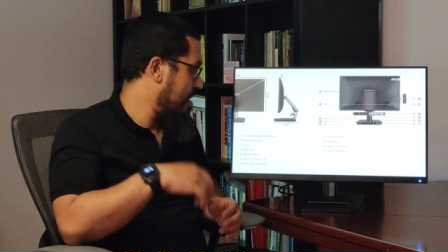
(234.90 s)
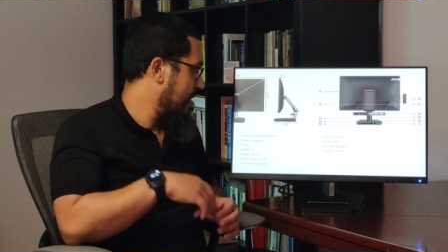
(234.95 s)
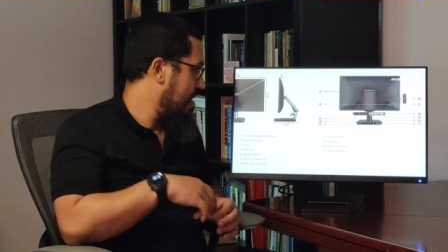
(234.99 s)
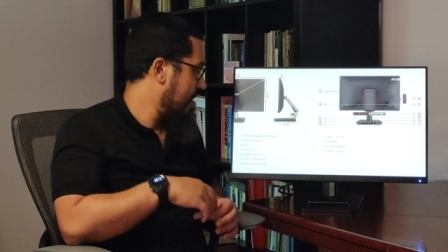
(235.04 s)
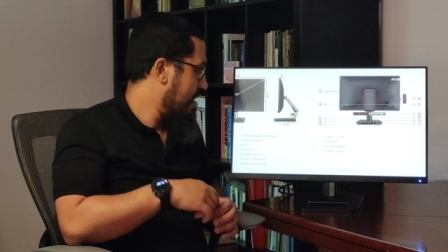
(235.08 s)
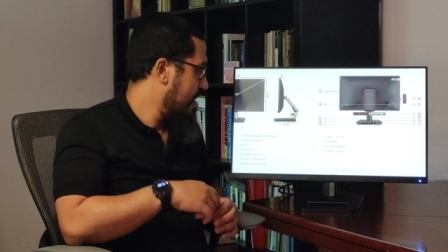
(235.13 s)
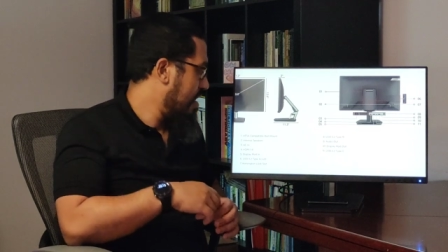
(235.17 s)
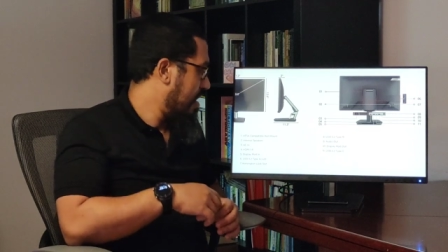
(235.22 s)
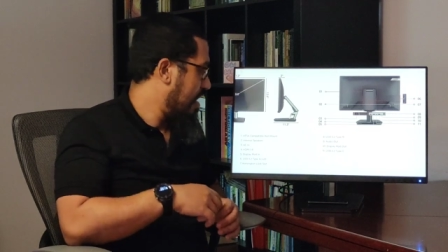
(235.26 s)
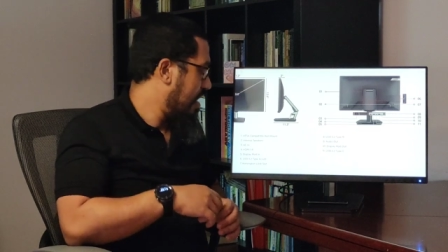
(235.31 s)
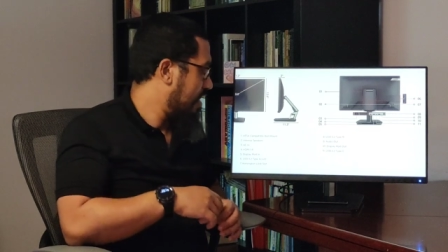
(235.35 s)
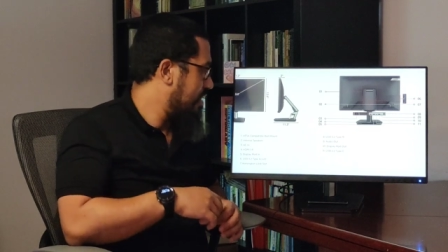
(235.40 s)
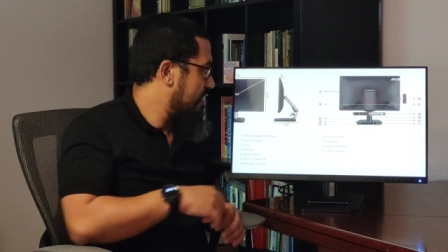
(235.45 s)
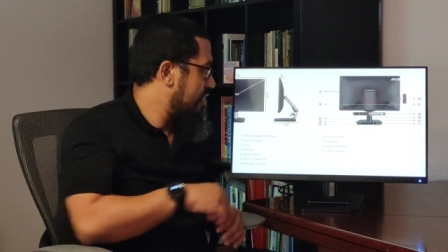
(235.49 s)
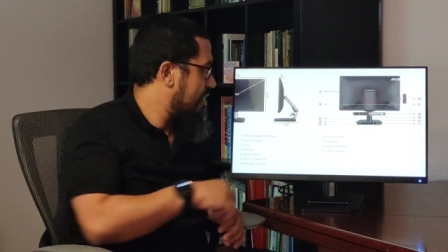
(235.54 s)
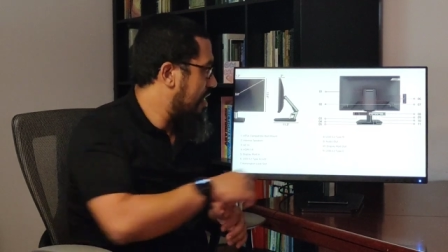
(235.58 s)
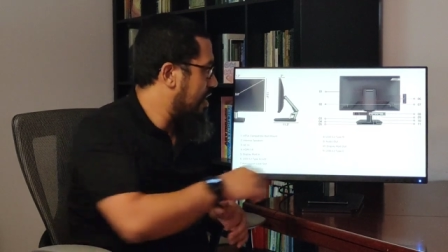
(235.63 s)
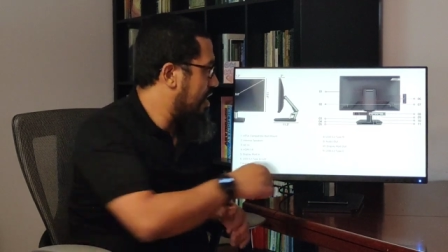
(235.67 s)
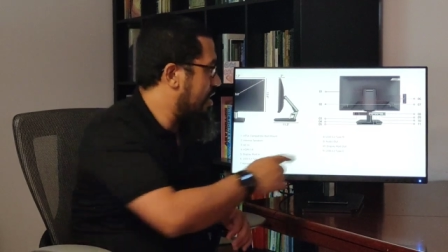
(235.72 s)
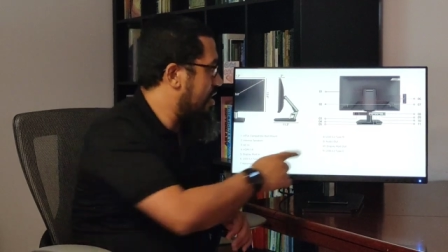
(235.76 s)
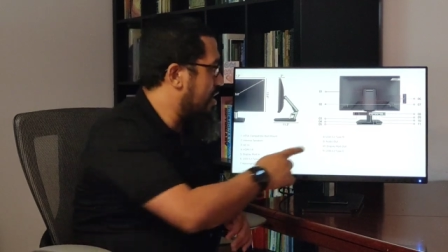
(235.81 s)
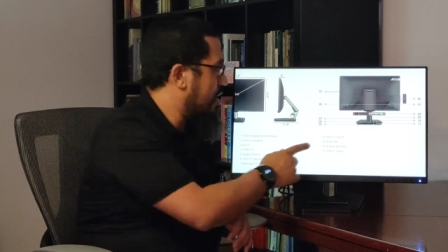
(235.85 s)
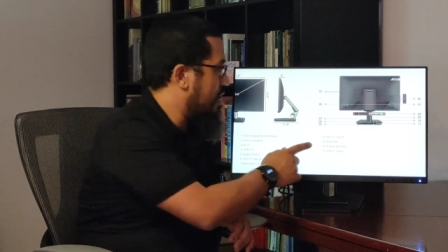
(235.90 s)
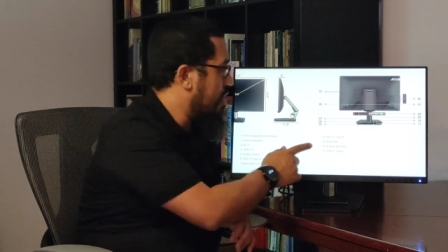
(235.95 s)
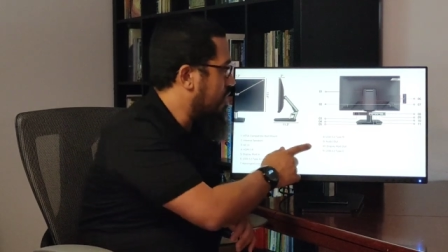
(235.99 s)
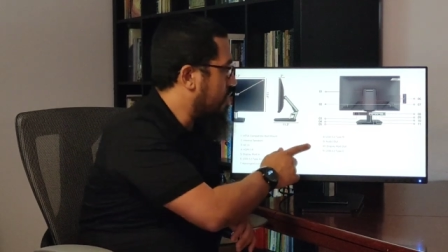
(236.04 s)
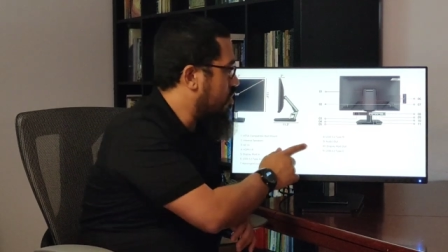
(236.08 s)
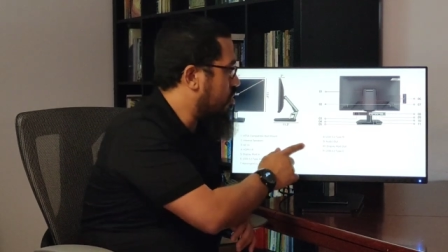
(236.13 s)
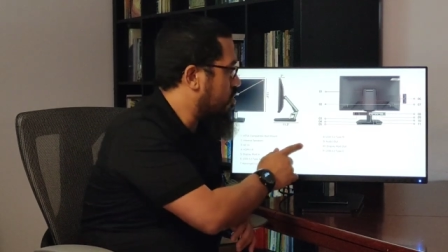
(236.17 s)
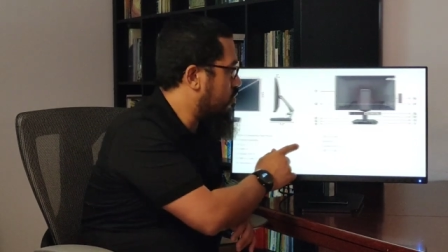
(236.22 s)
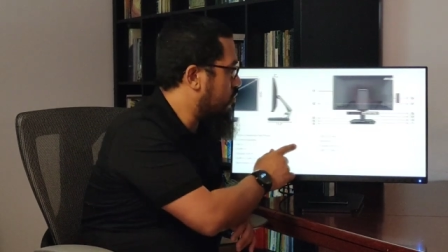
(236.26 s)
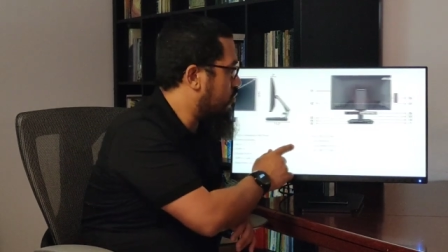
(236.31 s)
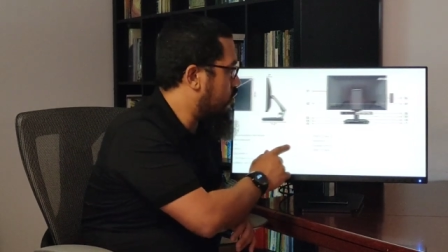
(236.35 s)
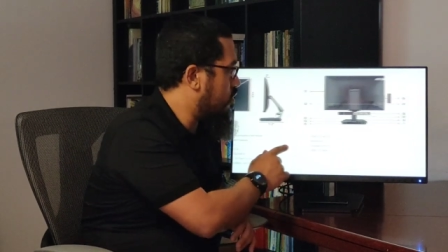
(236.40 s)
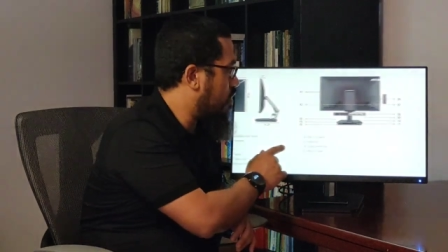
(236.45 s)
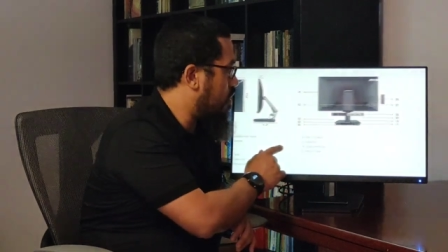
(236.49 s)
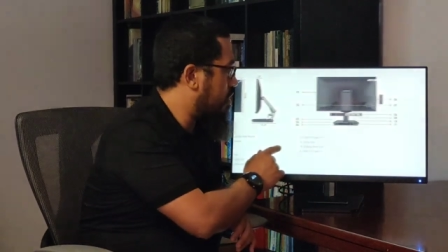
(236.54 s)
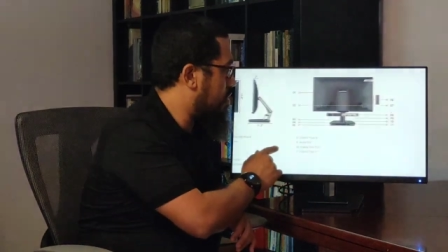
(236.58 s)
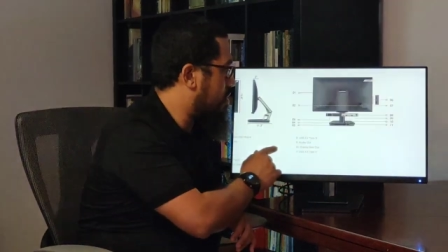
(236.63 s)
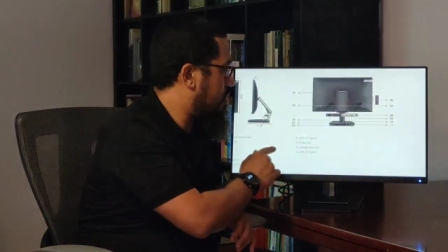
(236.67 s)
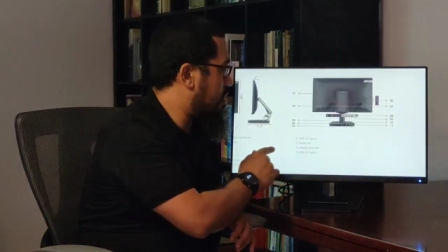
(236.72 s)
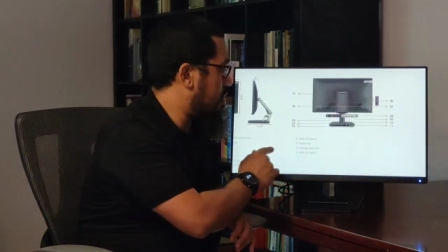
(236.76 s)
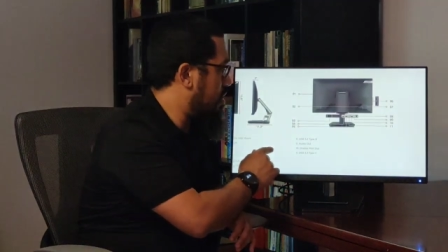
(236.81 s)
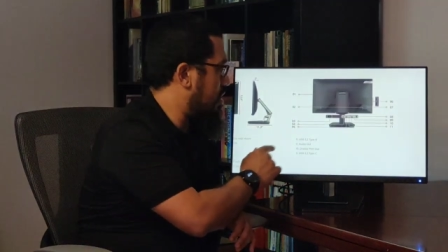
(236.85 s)
A, and then you've
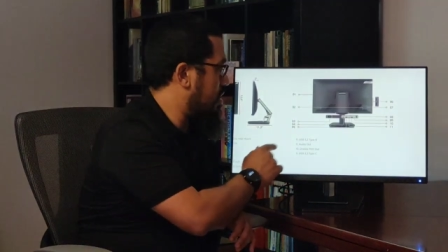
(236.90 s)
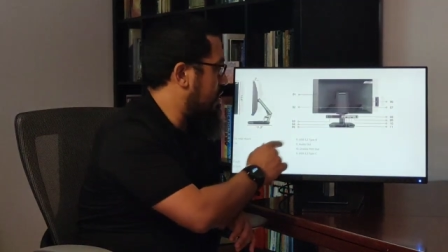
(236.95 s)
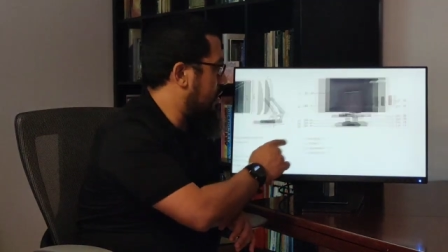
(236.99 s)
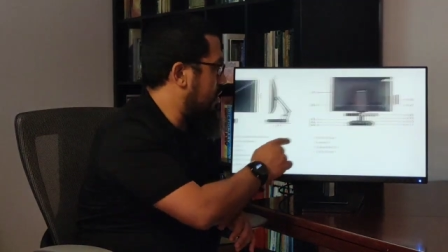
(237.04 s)
got